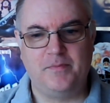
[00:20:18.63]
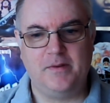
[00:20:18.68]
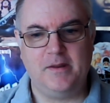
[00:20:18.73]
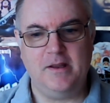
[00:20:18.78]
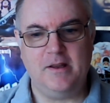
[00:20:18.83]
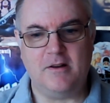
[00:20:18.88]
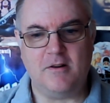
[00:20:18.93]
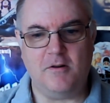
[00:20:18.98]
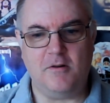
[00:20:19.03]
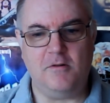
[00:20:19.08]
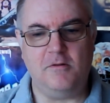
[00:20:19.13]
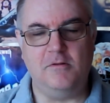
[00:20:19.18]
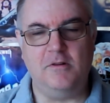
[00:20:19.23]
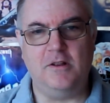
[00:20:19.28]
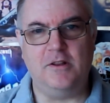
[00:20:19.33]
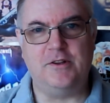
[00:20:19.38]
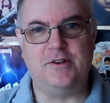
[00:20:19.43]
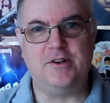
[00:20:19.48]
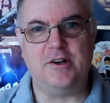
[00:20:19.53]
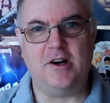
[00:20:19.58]
You've got All
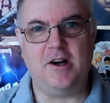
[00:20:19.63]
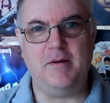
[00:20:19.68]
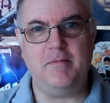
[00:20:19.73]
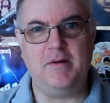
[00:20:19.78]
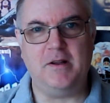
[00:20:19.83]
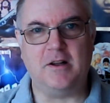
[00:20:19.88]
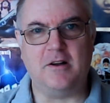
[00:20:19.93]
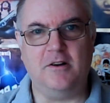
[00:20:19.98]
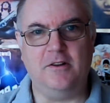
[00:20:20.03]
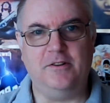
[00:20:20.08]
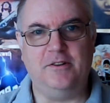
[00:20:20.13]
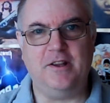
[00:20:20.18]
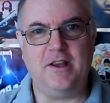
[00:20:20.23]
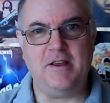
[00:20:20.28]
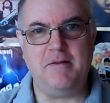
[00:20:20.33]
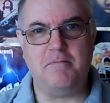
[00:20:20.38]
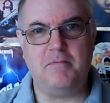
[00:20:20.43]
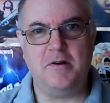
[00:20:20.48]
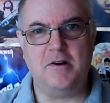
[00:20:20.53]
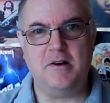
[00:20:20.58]
the Time, you've got
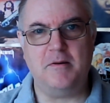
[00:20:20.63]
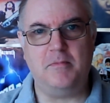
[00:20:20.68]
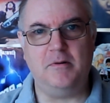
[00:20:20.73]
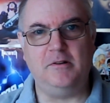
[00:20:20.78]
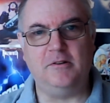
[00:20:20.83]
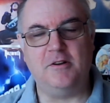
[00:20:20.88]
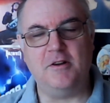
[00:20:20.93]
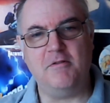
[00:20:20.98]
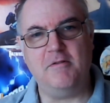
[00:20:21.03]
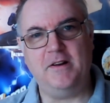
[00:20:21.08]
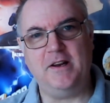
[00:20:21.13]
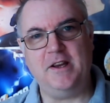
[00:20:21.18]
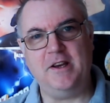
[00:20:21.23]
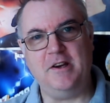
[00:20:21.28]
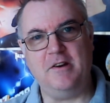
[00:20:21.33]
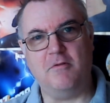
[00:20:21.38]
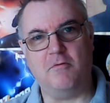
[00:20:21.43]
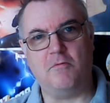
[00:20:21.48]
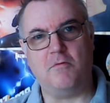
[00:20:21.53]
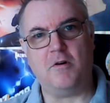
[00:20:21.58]
Deep Purple doing it,
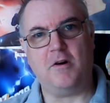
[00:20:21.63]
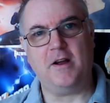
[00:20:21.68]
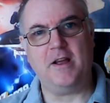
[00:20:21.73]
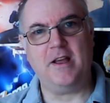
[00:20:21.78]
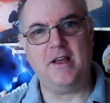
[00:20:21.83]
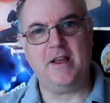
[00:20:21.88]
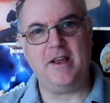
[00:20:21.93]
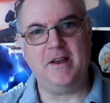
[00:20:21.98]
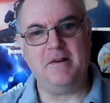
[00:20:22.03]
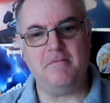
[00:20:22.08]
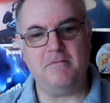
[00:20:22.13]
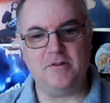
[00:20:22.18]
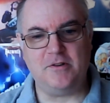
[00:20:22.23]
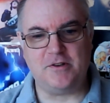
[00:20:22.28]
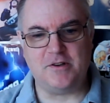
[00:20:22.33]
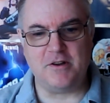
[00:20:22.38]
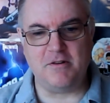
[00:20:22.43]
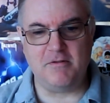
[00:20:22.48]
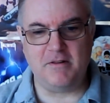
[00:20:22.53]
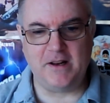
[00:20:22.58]
Uriah Heep was
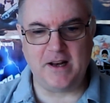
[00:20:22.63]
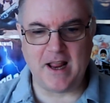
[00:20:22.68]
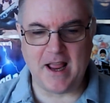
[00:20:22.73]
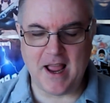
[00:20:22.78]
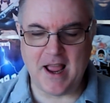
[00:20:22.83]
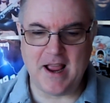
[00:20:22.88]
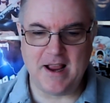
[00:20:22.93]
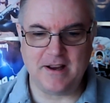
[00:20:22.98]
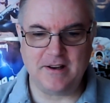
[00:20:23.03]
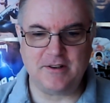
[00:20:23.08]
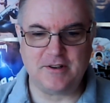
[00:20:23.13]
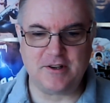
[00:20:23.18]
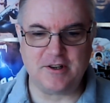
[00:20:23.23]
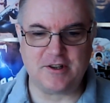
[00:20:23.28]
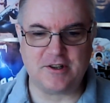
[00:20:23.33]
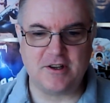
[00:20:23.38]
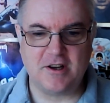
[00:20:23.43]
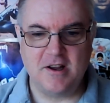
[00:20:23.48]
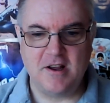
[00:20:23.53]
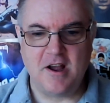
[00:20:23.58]
doing it. It's
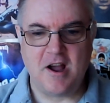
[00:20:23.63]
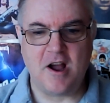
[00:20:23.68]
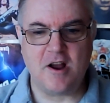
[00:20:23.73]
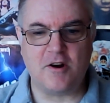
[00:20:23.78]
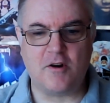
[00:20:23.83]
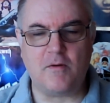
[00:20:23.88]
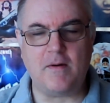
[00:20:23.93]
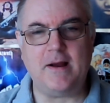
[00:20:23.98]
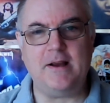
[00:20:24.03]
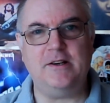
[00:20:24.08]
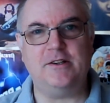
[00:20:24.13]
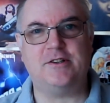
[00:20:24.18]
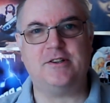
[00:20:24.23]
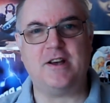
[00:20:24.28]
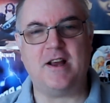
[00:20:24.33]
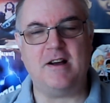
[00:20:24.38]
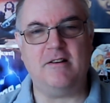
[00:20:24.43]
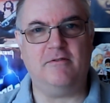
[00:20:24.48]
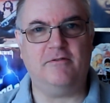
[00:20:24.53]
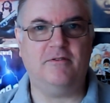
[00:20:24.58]
just a great
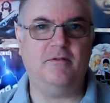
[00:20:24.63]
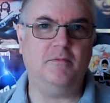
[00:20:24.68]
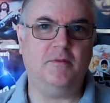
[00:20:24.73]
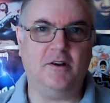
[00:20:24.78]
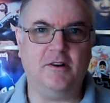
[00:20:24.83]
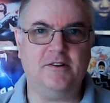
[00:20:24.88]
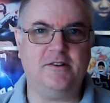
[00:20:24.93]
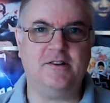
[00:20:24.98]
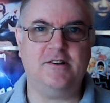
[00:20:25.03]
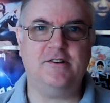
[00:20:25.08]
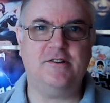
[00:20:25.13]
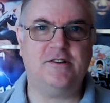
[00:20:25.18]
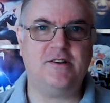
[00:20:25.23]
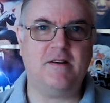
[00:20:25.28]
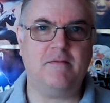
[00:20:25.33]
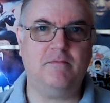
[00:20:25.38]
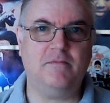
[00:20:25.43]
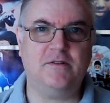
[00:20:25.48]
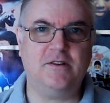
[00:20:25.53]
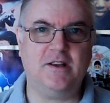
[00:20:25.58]
sound from
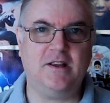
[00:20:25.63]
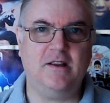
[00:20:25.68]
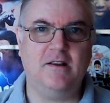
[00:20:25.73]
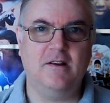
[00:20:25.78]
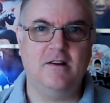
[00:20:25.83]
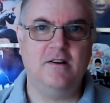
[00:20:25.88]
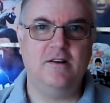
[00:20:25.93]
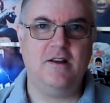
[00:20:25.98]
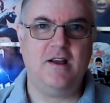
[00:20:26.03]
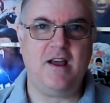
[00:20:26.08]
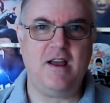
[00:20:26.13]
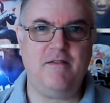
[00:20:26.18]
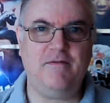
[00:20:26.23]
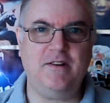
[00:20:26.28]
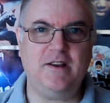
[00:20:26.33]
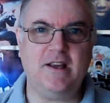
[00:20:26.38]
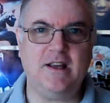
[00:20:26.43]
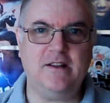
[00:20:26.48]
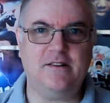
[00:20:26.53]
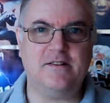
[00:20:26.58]
1970.
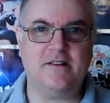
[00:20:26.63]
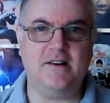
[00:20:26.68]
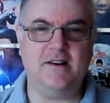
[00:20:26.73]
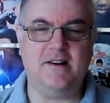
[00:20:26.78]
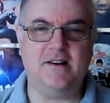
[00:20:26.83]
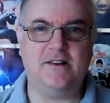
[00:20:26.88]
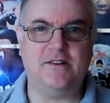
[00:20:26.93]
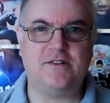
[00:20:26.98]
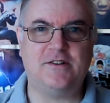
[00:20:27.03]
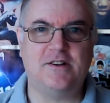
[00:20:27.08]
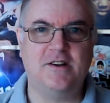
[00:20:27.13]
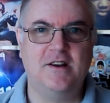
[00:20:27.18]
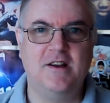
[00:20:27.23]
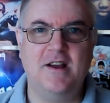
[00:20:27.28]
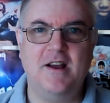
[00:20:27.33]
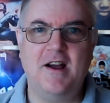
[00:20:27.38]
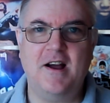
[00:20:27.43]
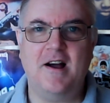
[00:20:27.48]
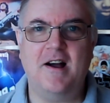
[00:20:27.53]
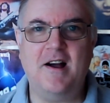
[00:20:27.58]
Heavy guitars
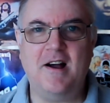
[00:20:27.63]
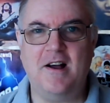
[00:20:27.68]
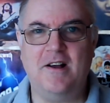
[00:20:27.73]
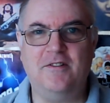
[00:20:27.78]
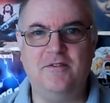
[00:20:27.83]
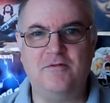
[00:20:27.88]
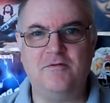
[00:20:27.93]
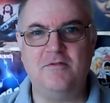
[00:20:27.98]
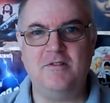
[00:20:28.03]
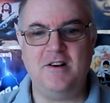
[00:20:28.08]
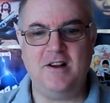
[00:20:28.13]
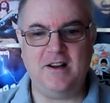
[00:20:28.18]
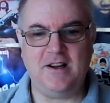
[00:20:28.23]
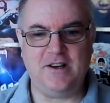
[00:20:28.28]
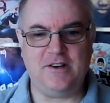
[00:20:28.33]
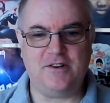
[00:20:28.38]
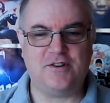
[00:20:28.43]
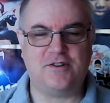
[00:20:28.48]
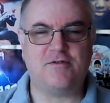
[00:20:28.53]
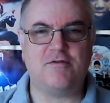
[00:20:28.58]
and
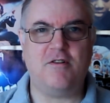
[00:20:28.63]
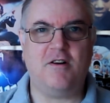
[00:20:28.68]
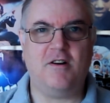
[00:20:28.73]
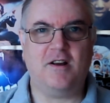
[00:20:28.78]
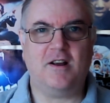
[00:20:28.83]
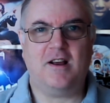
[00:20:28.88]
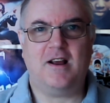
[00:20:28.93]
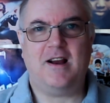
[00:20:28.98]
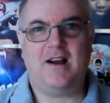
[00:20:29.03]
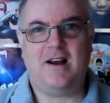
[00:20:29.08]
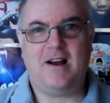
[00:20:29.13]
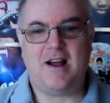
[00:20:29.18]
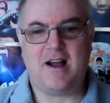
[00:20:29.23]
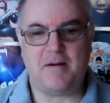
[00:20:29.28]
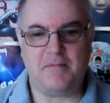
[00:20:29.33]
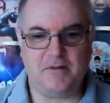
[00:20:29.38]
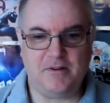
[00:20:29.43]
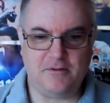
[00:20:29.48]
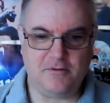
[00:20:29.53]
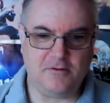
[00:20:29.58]
really strong
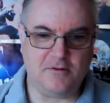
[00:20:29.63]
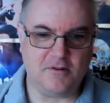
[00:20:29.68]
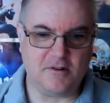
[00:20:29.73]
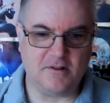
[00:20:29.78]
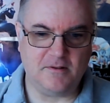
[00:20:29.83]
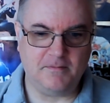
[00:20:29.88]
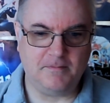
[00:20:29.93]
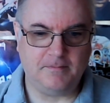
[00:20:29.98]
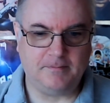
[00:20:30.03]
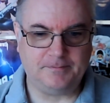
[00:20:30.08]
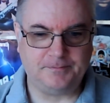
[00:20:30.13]
Hammond organ.